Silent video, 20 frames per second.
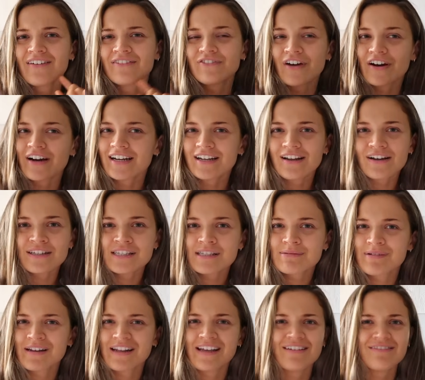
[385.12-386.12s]
very
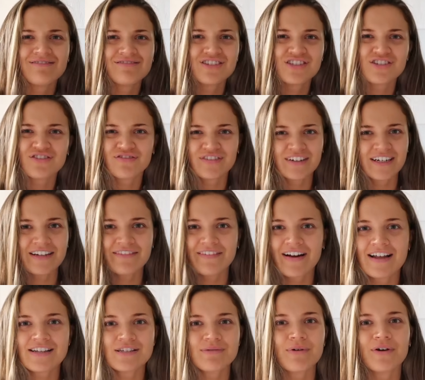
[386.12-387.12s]
last minute, just a really
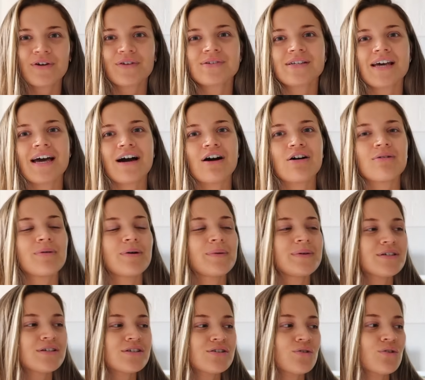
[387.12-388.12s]
random hotel, but we
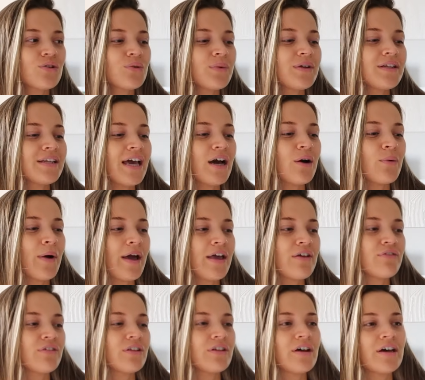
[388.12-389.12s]
just thought that we'd get away
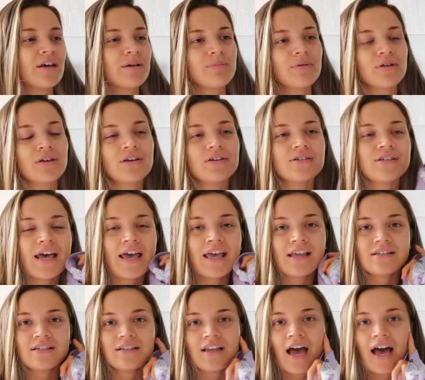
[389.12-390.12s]
for the night because
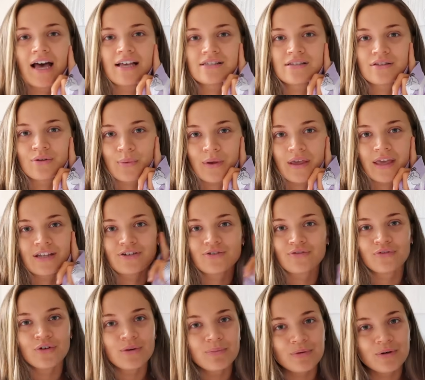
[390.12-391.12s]
Aiden has the weekend of
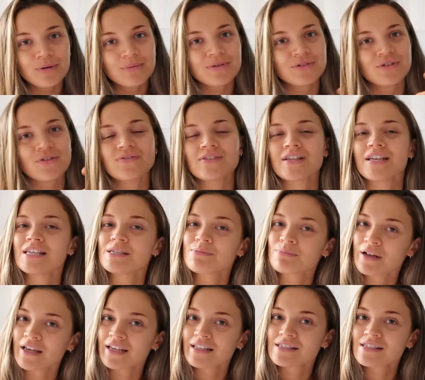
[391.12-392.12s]
football because obviously he's
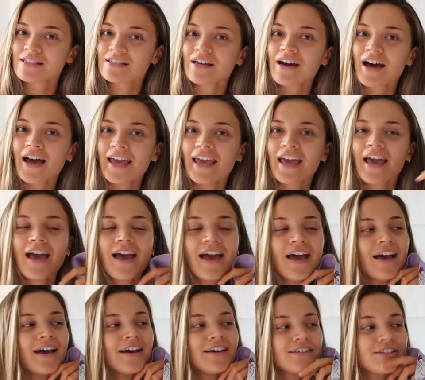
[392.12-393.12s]
playing tonight.
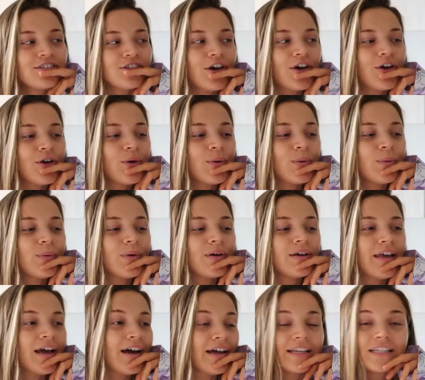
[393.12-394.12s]
So
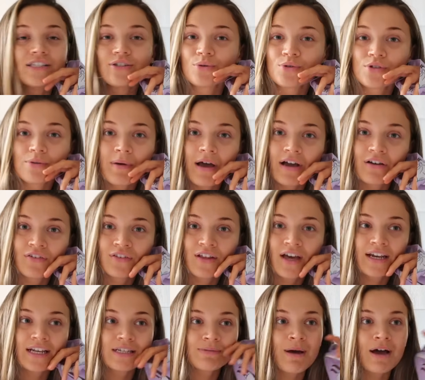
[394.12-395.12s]
yeah, I need to also pack for that.
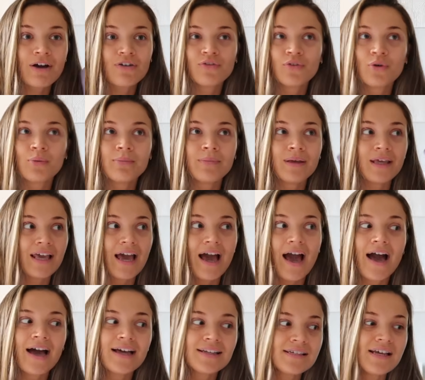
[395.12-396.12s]
I need to pack for me
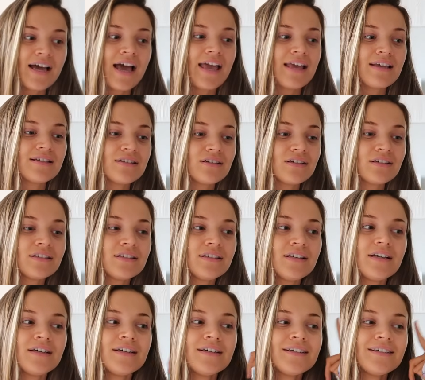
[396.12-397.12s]
and Aiden.
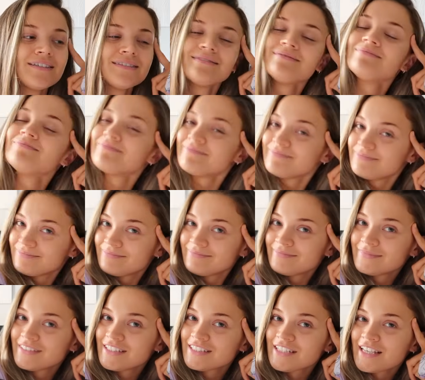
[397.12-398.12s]

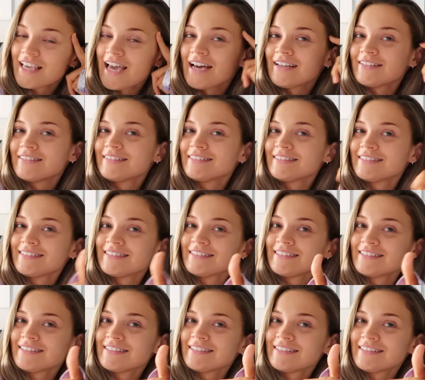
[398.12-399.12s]
So yeah,
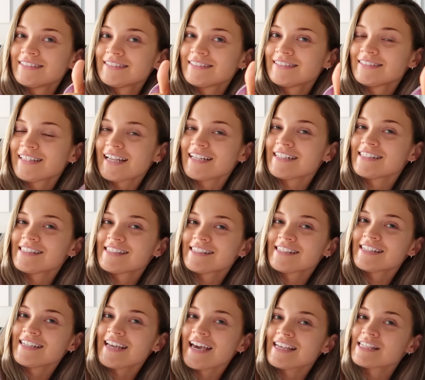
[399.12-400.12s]
that is
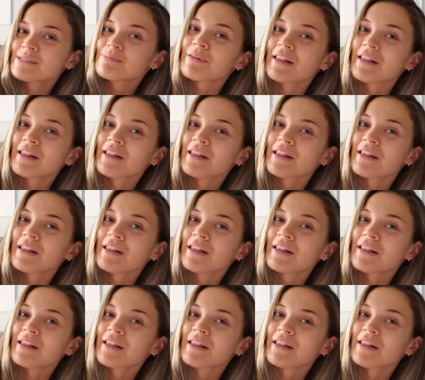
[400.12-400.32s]
the day's